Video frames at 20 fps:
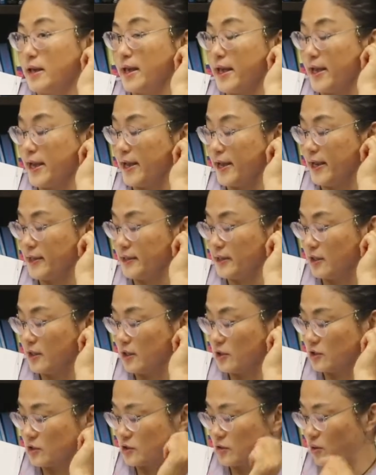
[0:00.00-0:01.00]
head,
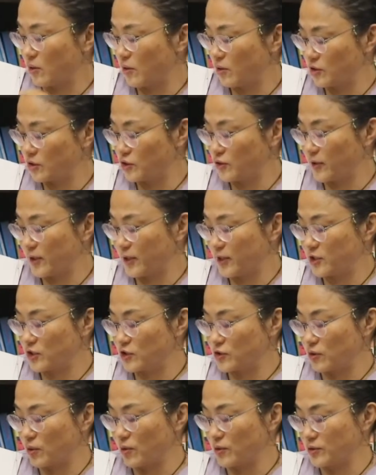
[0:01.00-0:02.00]
so your
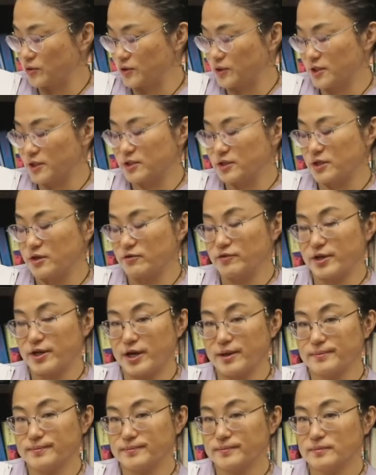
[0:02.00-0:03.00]
shoulder, this
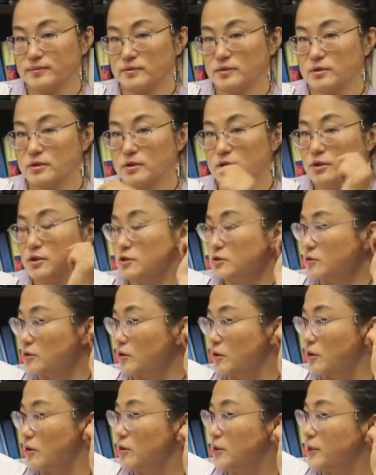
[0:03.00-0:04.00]
area.
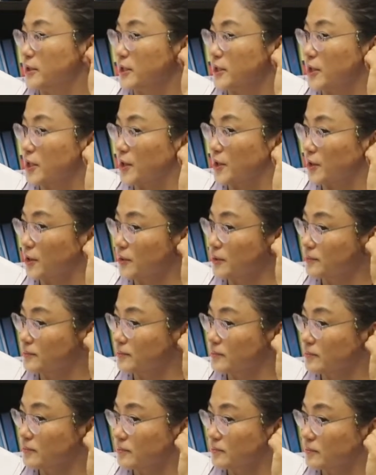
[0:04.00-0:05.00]
So here,
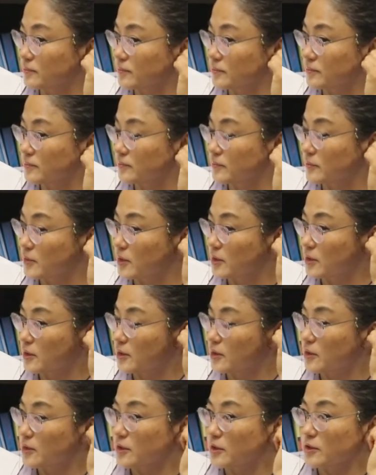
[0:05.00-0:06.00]

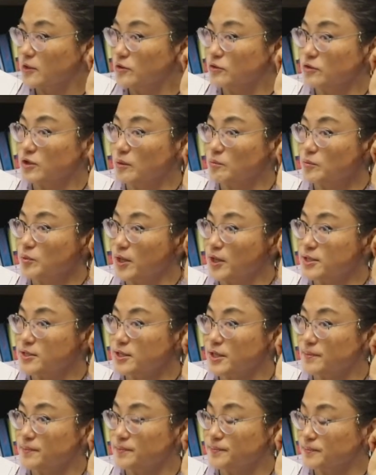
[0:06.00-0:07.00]
you can
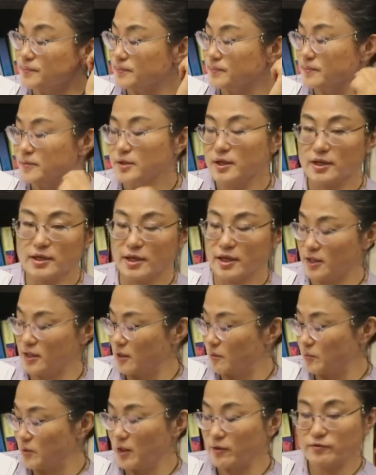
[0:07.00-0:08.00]
place it, get
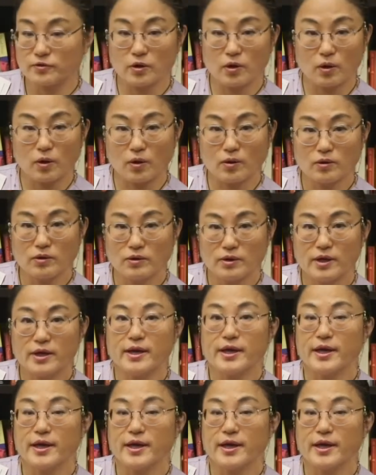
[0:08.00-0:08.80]
the blood flow